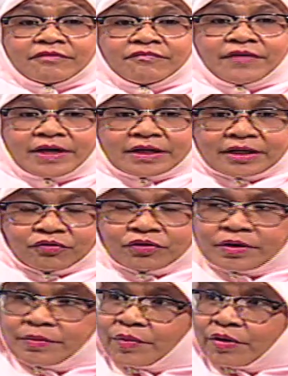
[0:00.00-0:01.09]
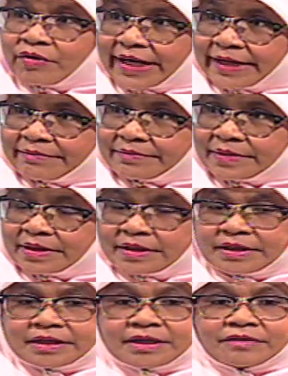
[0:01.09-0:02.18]
Very good uh, program.
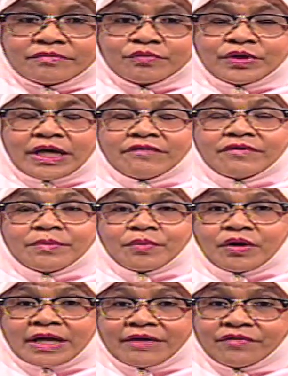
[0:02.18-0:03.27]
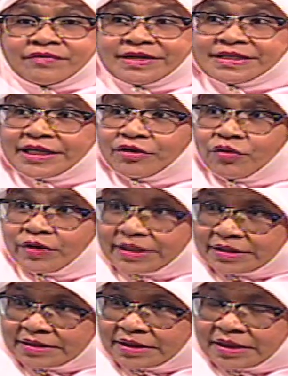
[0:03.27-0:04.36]
Uh, we have a program with the
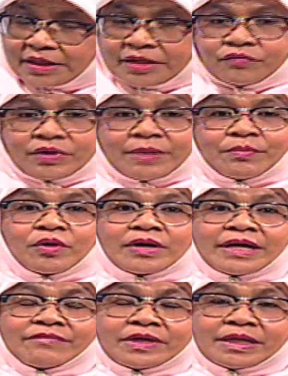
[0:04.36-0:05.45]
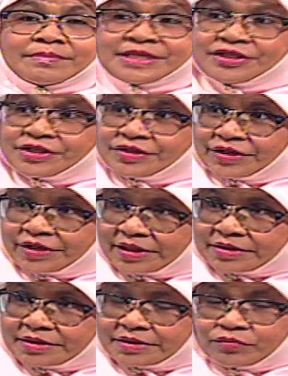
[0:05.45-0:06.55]
stakeholders. We have program with the business
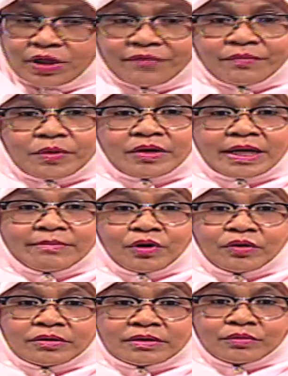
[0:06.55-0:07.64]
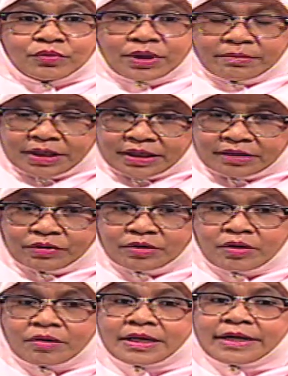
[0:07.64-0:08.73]
leaders. We have program on women. We have
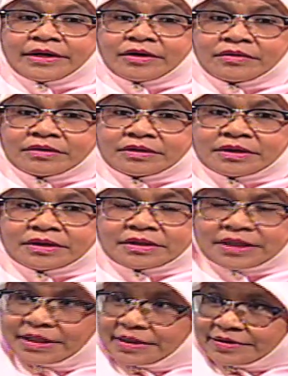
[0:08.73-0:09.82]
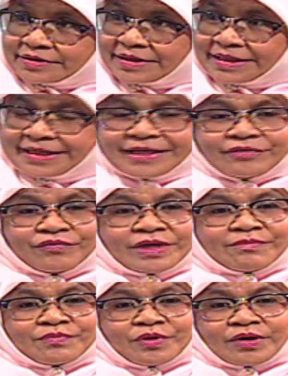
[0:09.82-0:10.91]
program on uh, girls. We
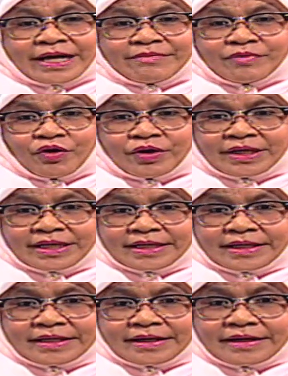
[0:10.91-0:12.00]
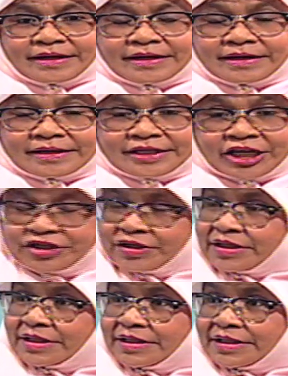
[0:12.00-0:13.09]
have program on the uh,
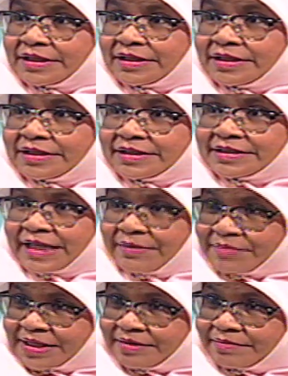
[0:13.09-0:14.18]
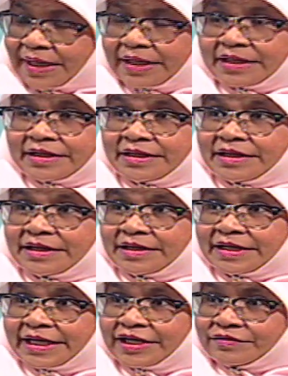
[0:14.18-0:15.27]
national uh, uh, statement by the uh,
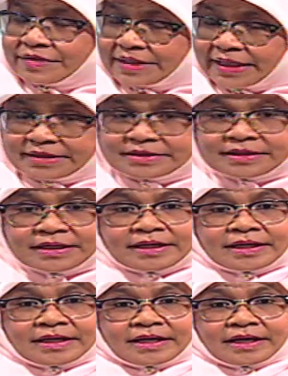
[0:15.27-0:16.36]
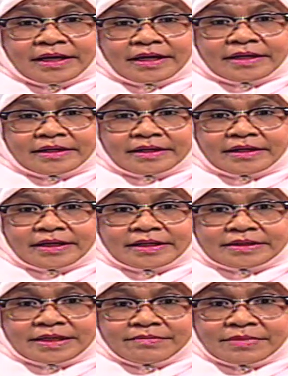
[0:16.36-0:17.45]
head of states. Mm-hmm. And uh, at the
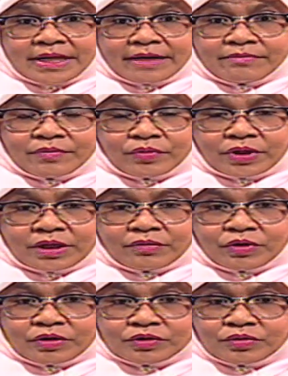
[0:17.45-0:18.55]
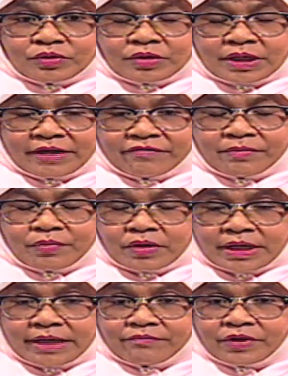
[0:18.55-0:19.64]
same time, uh, we also have a
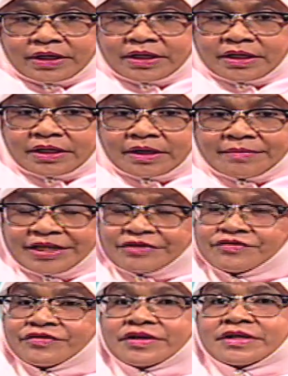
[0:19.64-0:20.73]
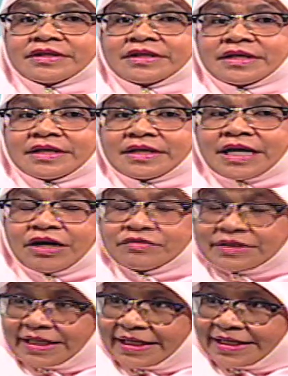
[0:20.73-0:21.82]
program with the uh, ministerial uh,
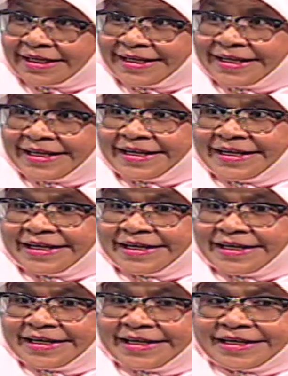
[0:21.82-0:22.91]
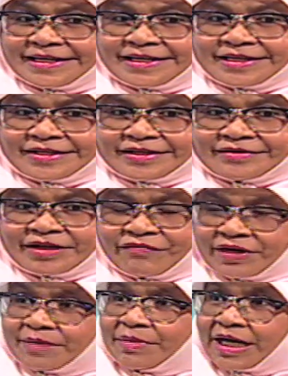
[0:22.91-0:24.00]
housing, uh, uh,
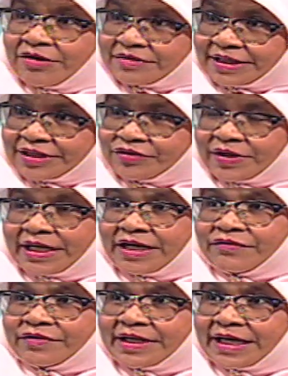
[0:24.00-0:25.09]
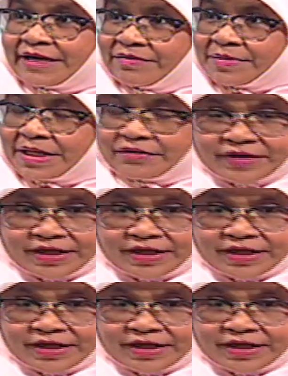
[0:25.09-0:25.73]
affordable housing, together with the government of